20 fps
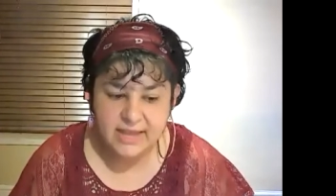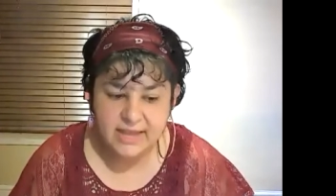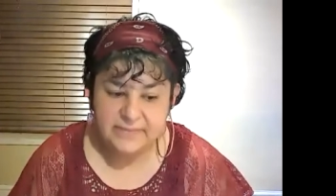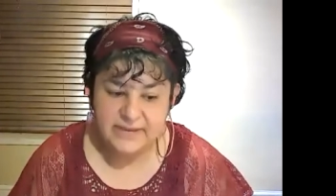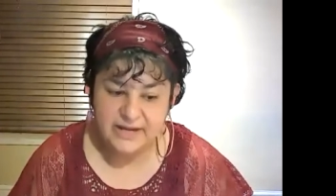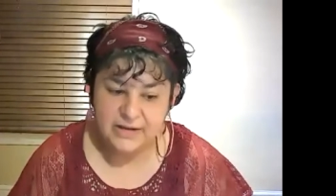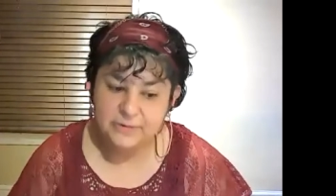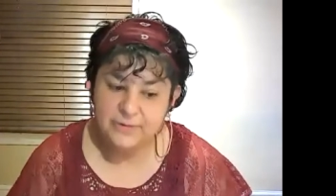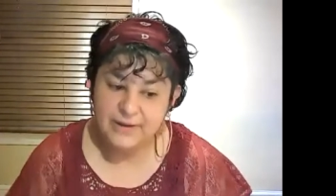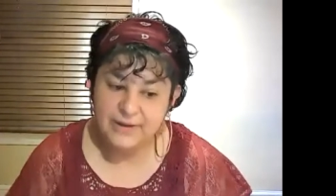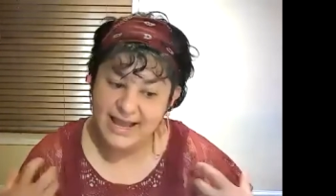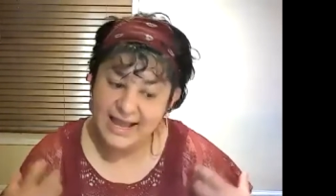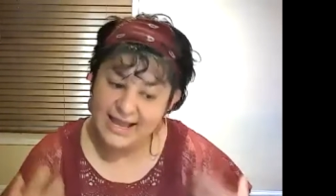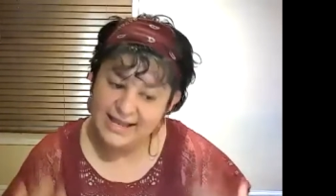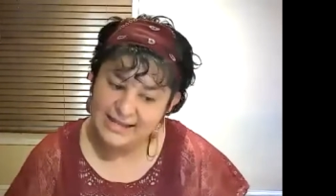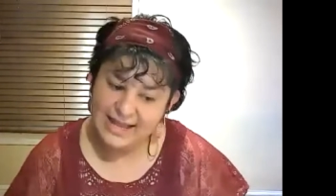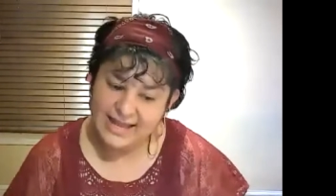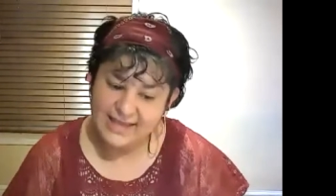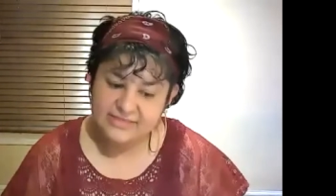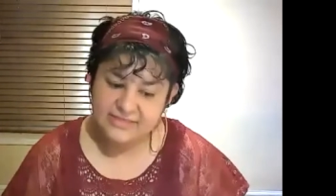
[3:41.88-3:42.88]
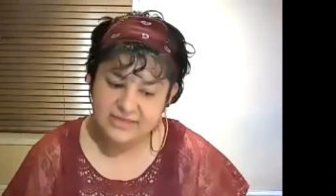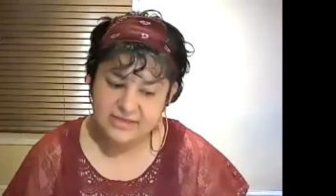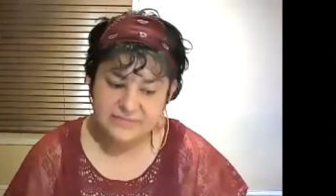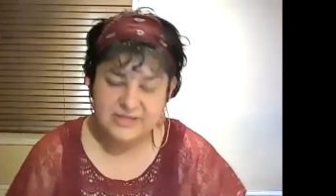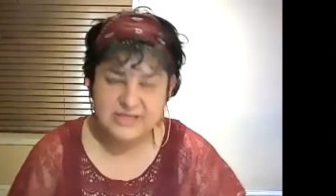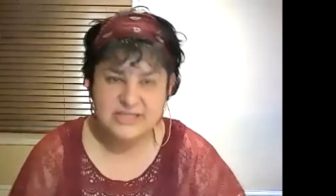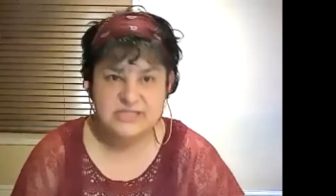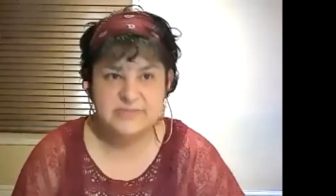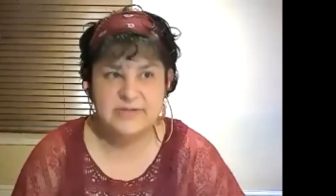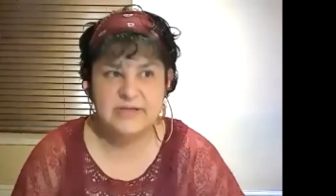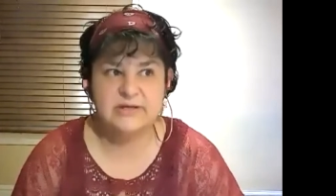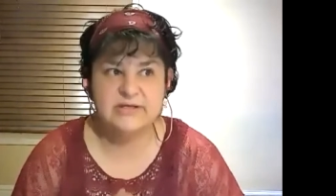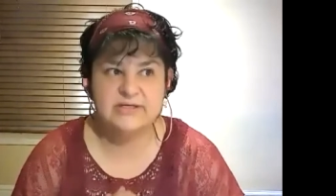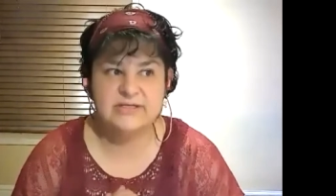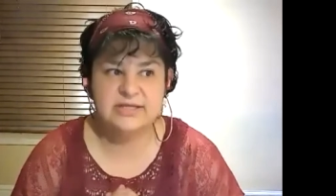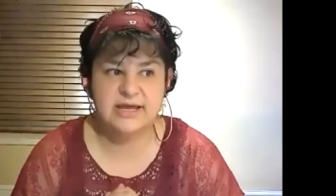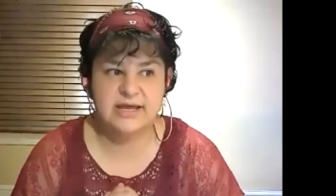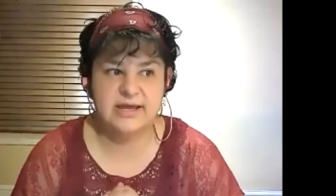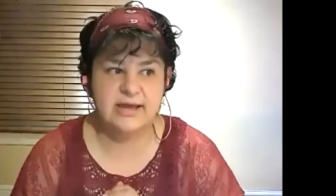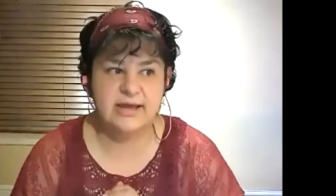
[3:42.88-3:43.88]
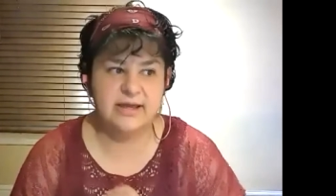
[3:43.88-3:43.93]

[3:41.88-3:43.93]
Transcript: But why I like them is because,